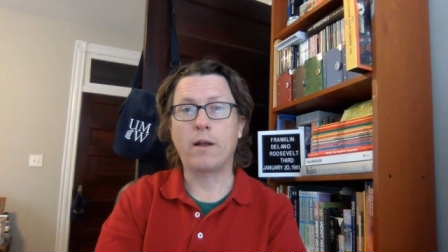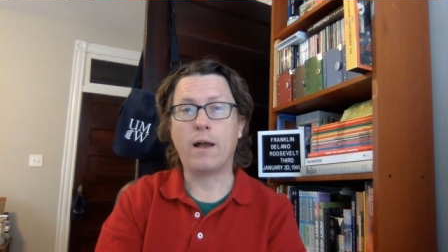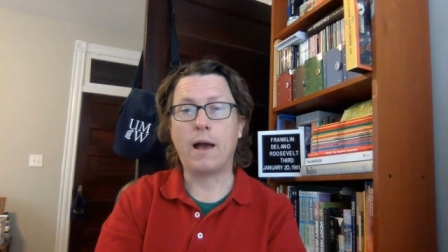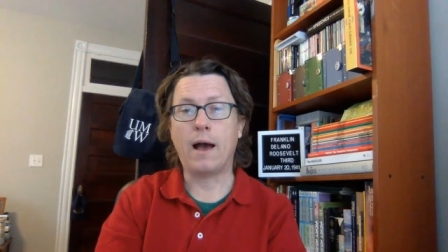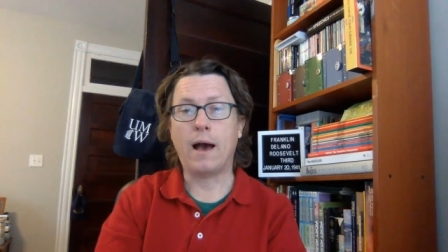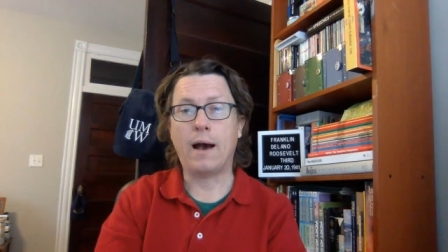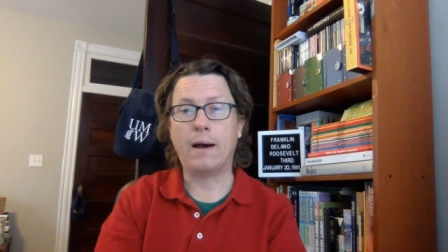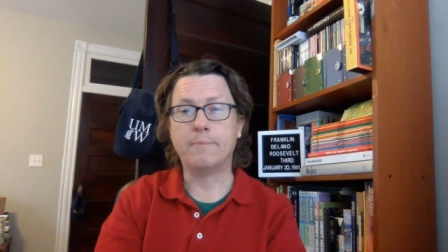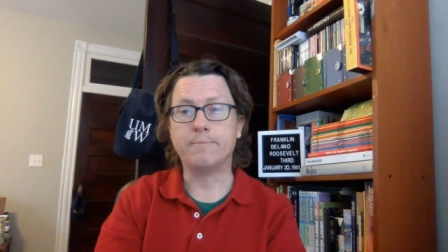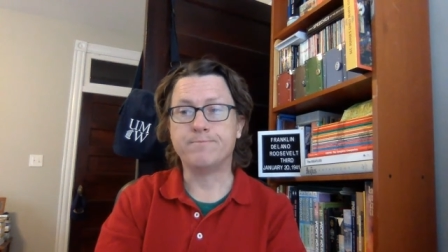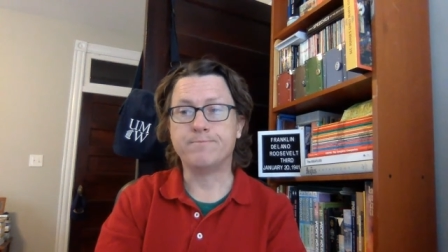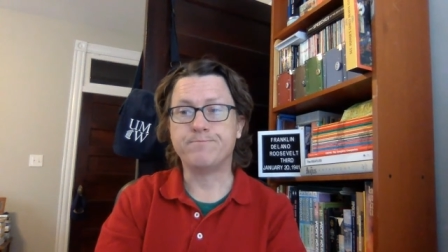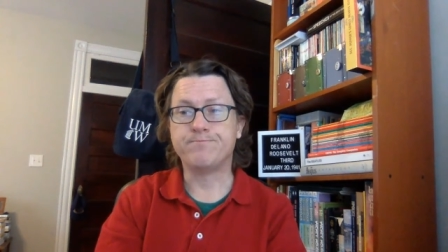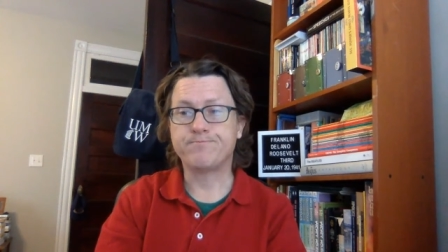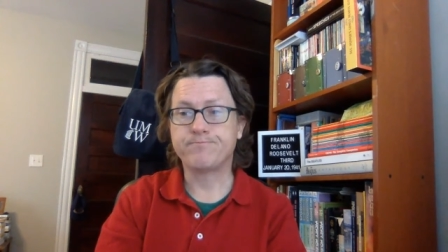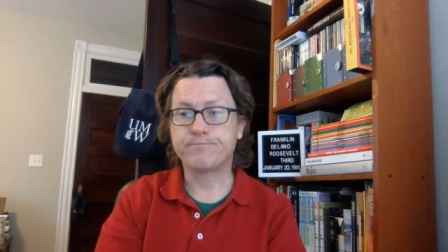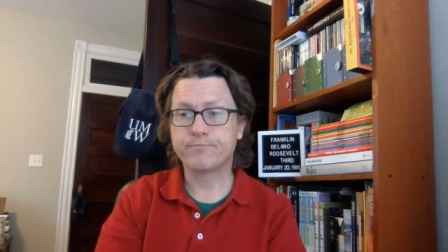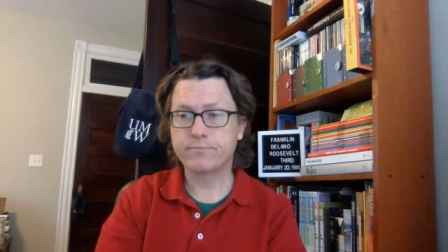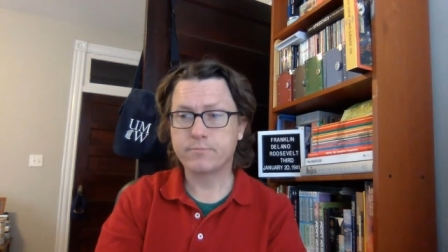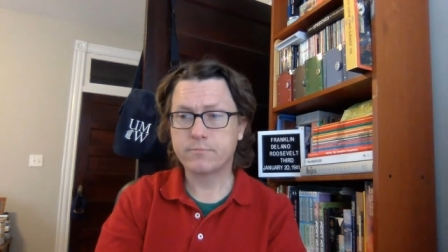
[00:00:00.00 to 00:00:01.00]

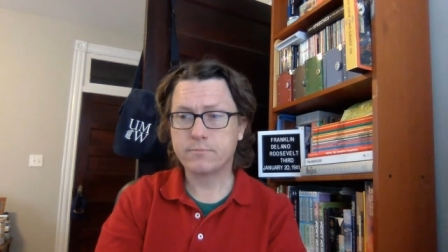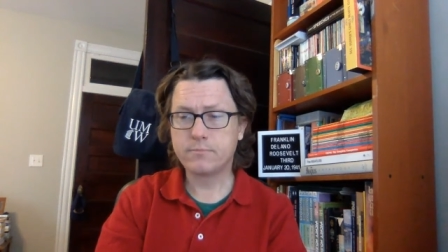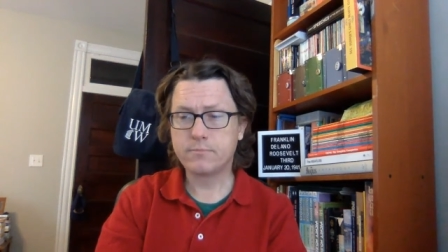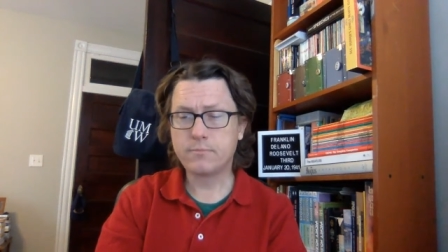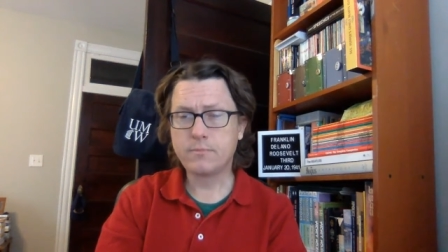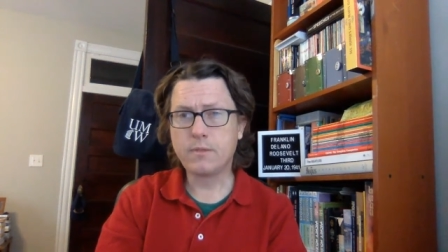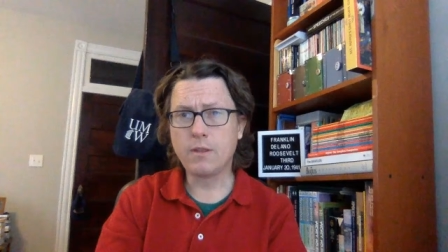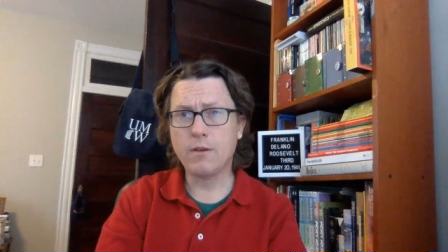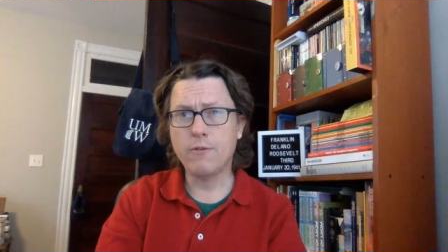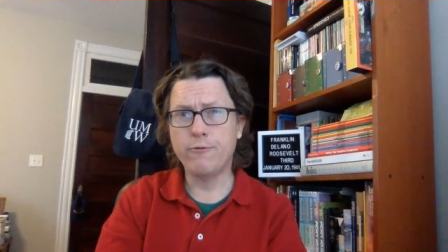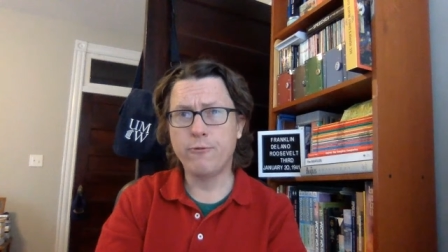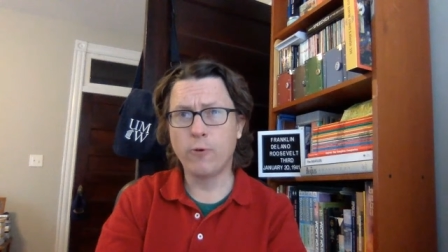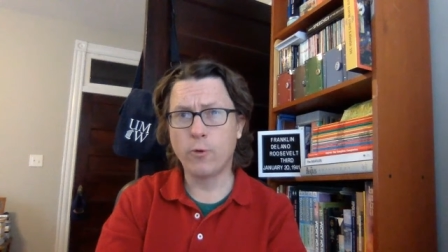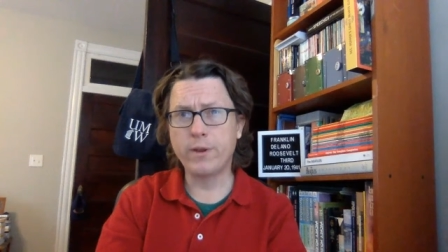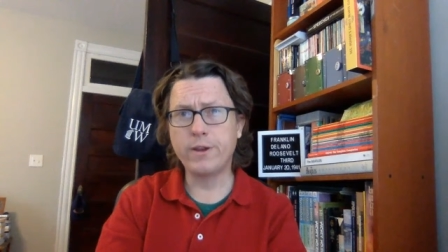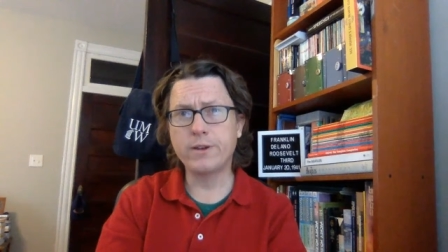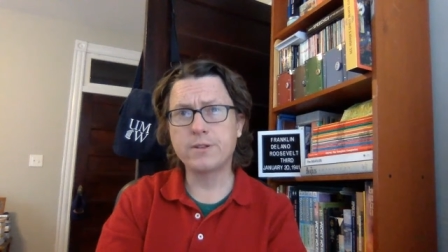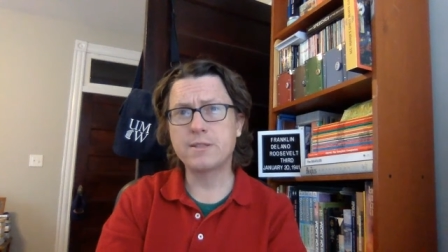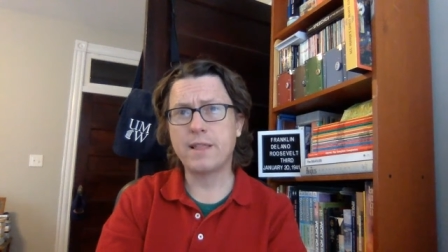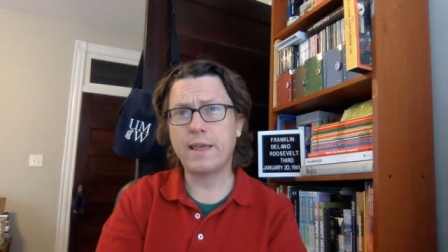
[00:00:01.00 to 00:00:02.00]
4
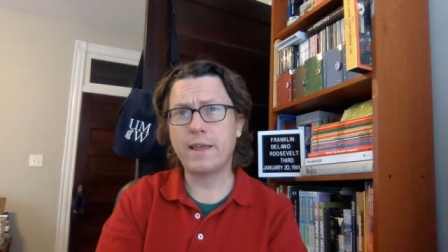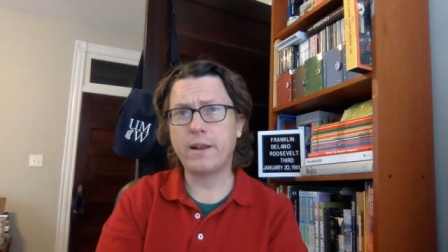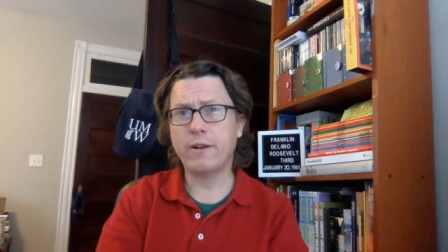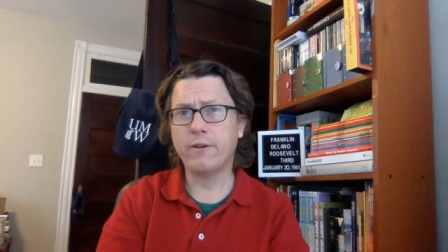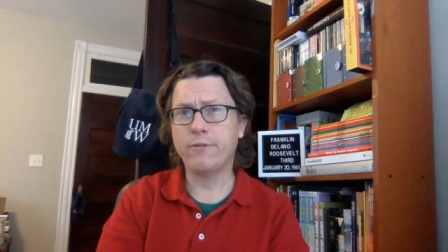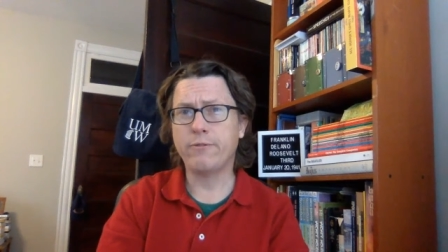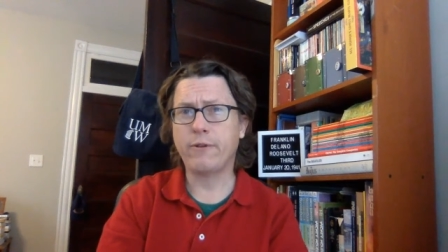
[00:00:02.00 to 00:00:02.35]
years later,